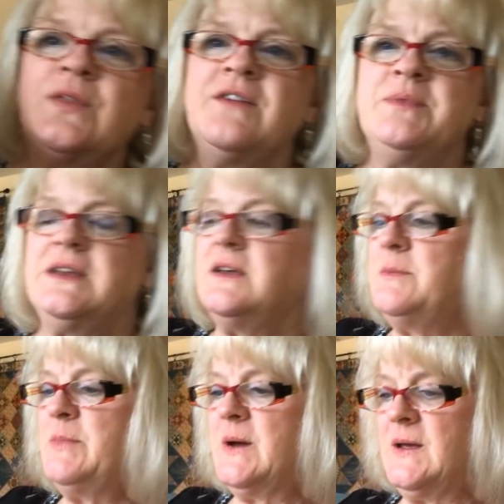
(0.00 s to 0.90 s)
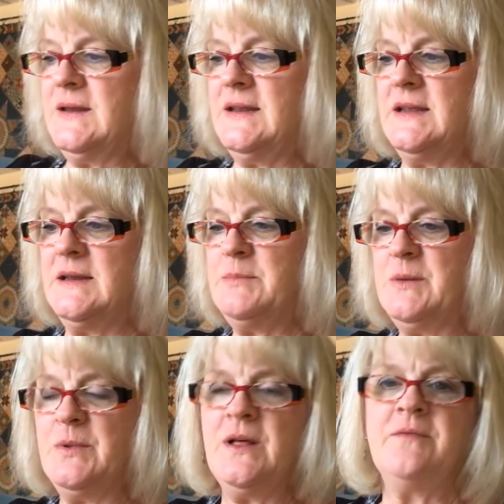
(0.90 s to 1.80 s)
they've been combining,
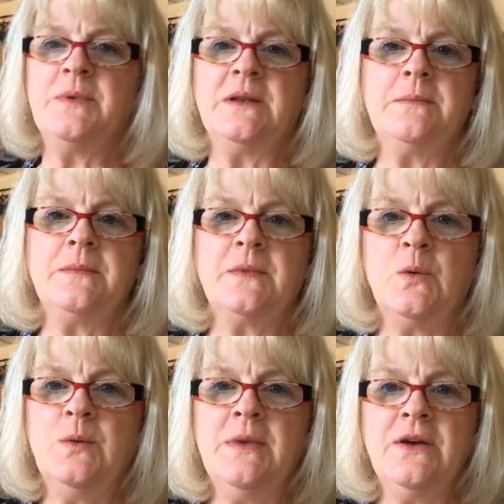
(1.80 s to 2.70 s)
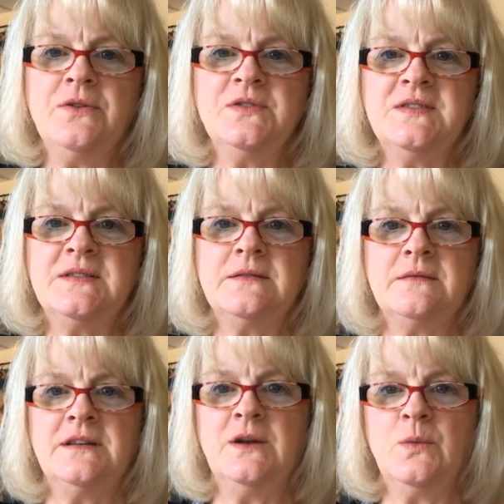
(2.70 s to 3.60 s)
quilt makers,
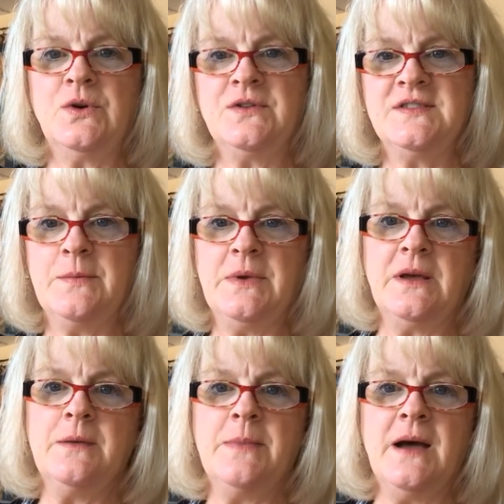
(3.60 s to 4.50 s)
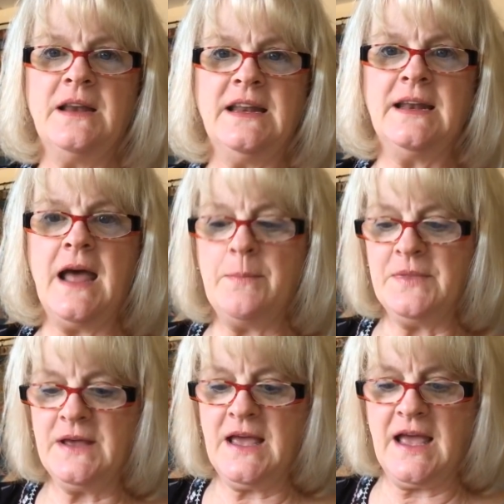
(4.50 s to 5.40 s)
needleworkers have been combining
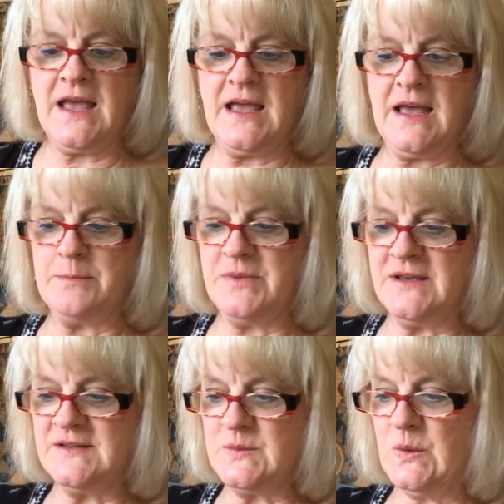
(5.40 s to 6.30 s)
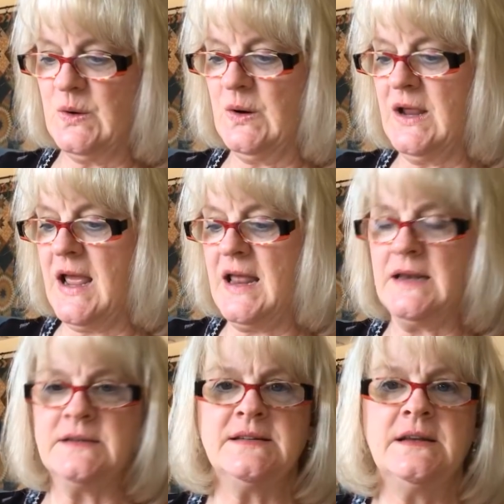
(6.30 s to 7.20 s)
applique and piecework
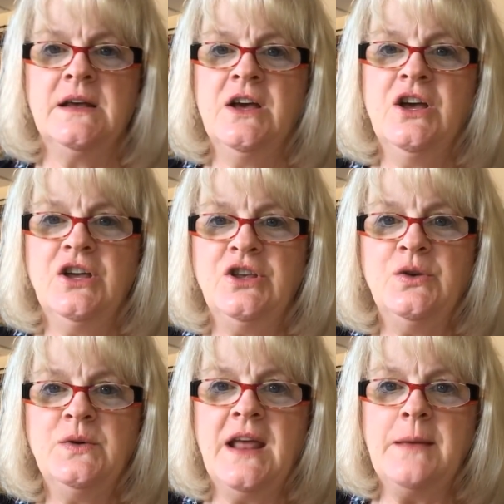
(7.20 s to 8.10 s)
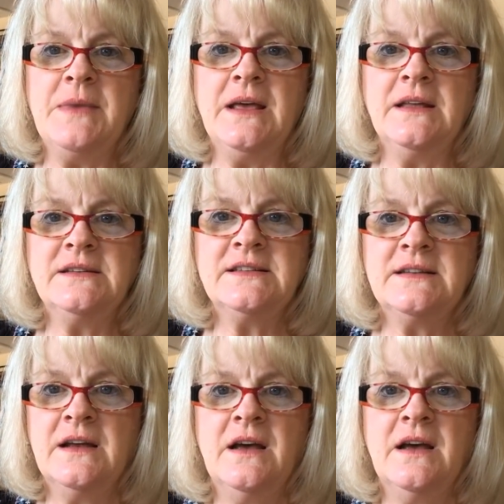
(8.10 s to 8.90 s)
and you name it